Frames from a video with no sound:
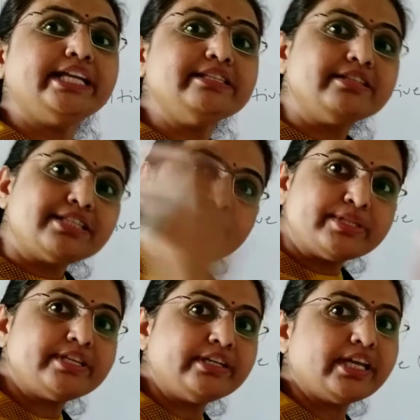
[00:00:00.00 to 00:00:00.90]
is a
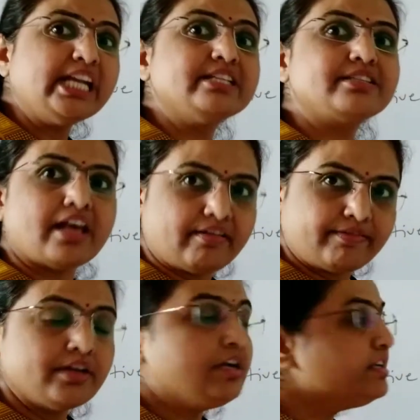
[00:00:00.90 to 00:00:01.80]
substrate itself.
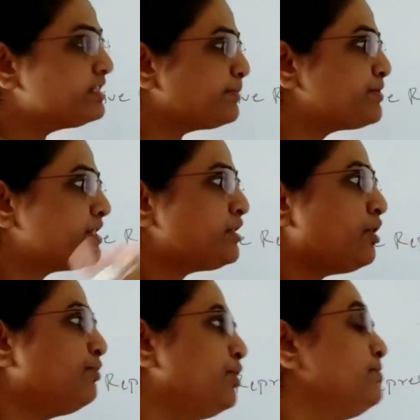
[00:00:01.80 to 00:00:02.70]
Substrate
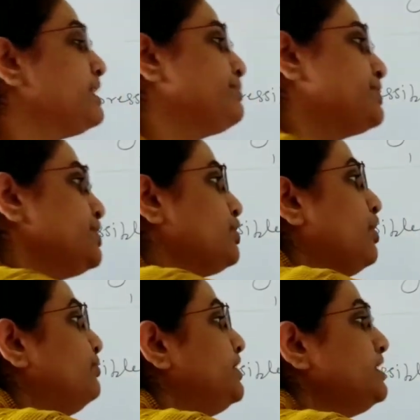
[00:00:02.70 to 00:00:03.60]
of whom? Substrate
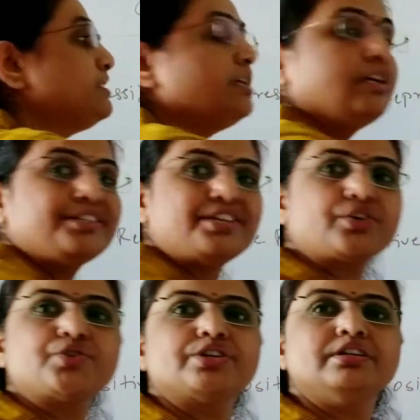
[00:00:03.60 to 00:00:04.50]
of these
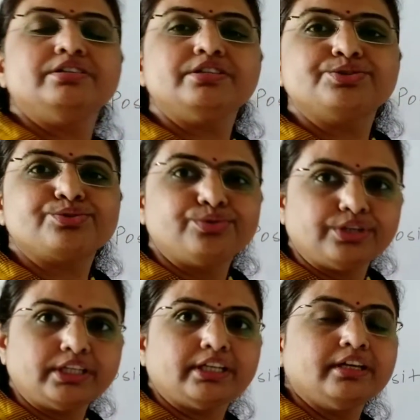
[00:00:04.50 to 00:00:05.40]
structural genes
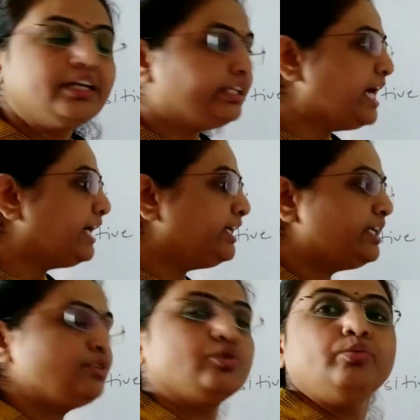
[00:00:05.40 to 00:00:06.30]
only. That it
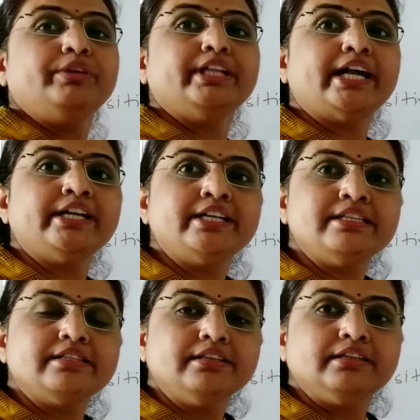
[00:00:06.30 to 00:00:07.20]
is
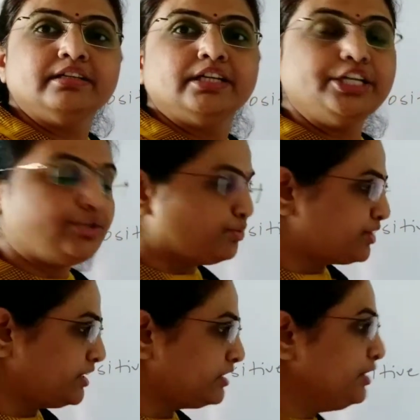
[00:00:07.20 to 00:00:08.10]
the
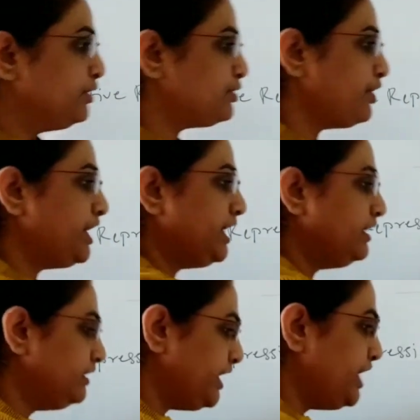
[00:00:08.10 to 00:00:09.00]
inducer. So
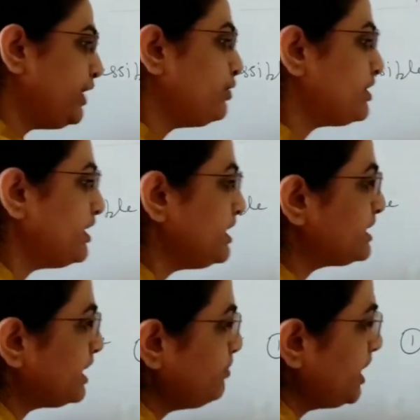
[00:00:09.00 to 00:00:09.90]
here the inducer is
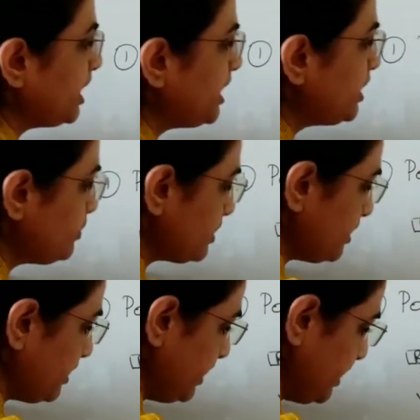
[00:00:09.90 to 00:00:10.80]
coming,
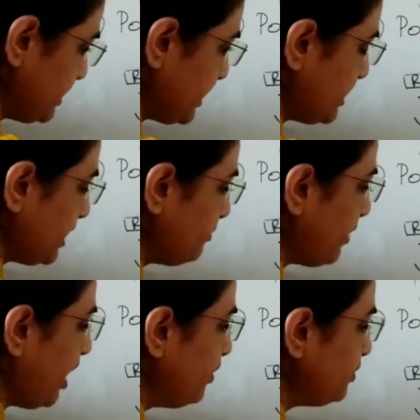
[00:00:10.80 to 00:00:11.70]
inducer, it is getting
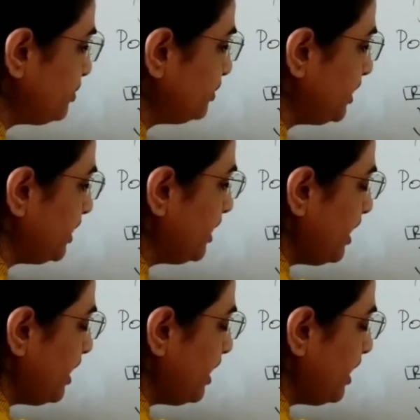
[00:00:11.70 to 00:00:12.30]
bound to the